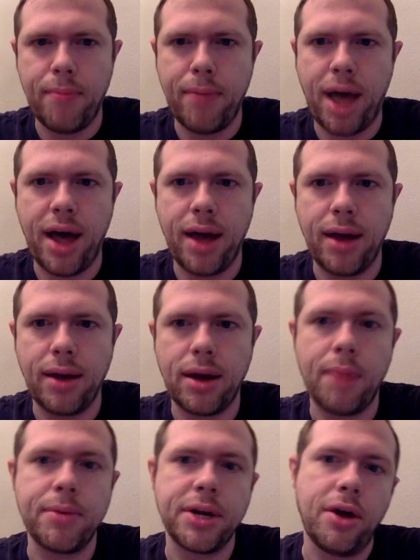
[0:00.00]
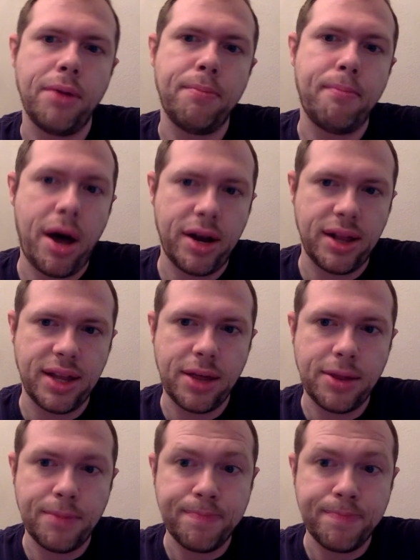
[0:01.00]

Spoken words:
by a company called Monolith.